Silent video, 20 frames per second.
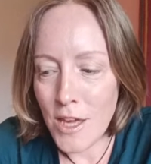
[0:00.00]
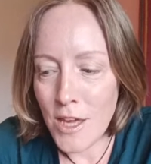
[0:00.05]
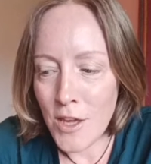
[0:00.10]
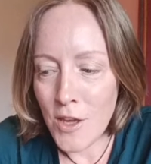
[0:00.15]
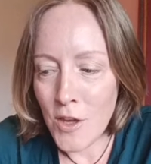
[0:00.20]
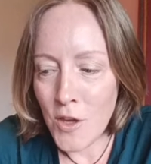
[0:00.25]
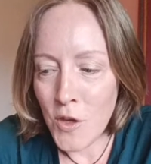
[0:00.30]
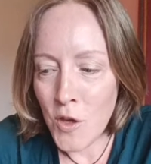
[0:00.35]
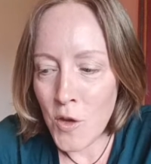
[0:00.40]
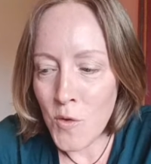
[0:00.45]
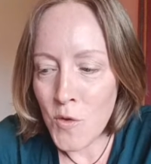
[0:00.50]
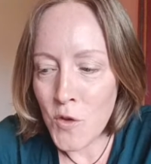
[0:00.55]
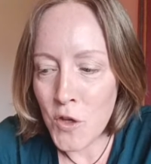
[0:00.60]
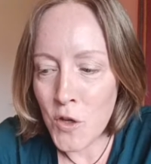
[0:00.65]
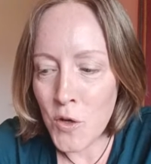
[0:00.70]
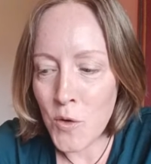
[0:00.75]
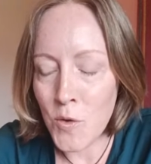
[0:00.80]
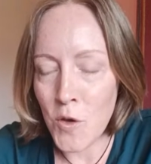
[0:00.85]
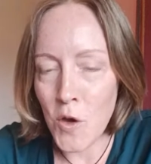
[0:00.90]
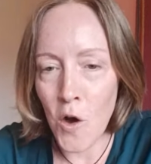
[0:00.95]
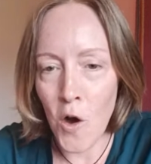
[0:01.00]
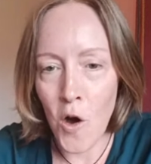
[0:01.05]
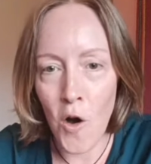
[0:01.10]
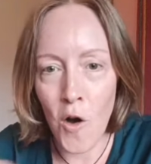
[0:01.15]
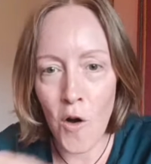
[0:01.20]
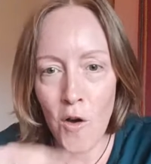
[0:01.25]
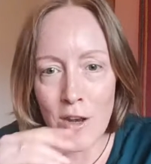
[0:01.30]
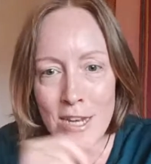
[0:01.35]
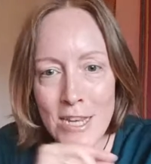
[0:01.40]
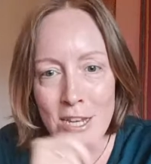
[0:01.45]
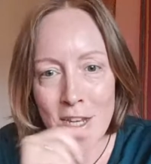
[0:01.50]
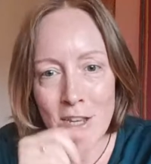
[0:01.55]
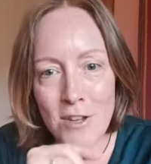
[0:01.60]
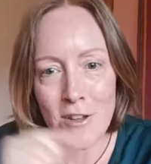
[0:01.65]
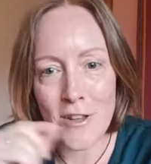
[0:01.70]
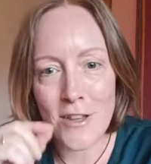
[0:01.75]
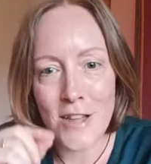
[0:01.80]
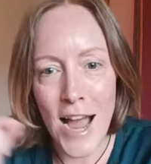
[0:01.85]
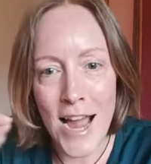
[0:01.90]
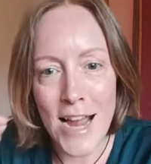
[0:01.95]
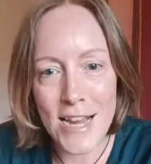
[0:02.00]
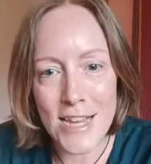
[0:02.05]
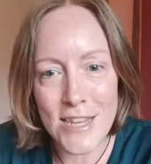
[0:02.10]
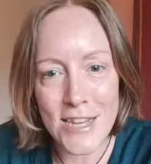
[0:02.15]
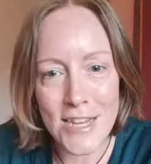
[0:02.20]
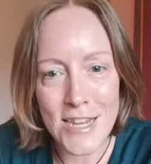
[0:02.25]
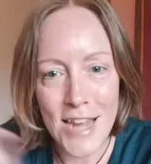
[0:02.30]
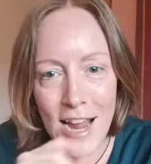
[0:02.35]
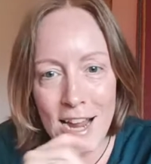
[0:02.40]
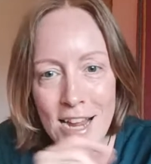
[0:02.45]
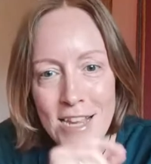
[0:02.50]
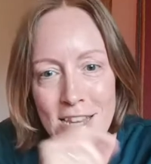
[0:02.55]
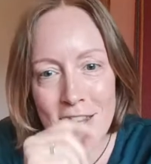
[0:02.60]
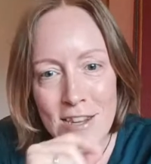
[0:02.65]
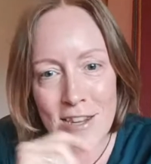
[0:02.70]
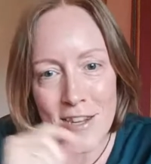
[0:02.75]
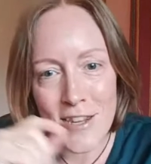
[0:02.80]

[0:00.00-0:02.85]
you do your little exercises